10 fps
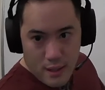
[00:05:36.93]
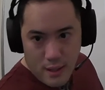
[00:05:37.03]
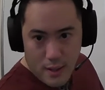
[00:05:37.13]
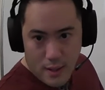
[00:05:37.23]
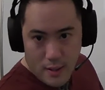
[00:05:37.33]

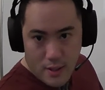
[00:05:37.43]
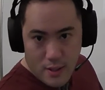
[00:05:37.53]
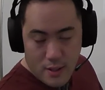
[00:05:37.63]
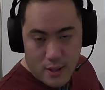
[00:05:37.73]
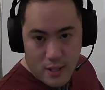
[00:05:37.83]
The
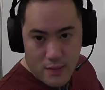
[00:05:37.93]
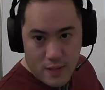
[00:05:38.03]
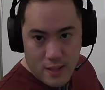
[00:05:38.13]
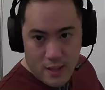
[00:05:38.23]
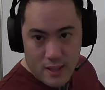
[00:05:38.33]
strongest
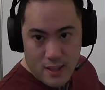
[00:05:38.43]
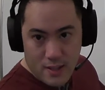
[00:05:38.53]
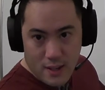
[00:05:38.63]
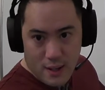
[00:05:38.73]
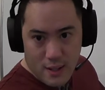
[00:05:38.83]
field is
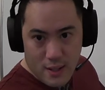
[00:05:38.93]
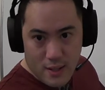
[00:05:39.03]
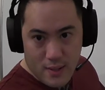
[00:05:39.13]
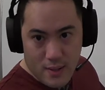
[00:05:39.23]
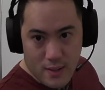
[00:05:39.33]

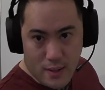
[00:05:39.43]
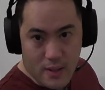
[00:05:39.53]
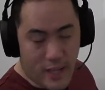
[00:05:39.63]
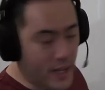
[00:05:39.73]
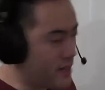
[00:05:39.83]
also near the
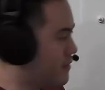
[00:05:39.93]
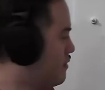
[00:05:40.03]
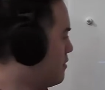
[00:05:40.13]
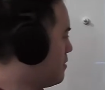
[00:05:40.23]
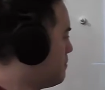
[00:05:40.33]
negative,
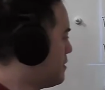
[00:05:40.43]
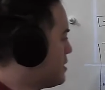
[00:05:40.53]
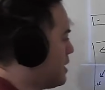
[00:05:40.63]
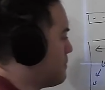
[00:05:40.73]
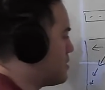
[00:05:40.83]
but this
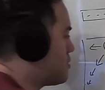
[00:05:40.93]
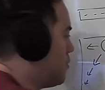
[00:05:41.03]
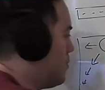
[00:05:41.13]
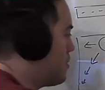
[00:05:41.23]
time it's toward the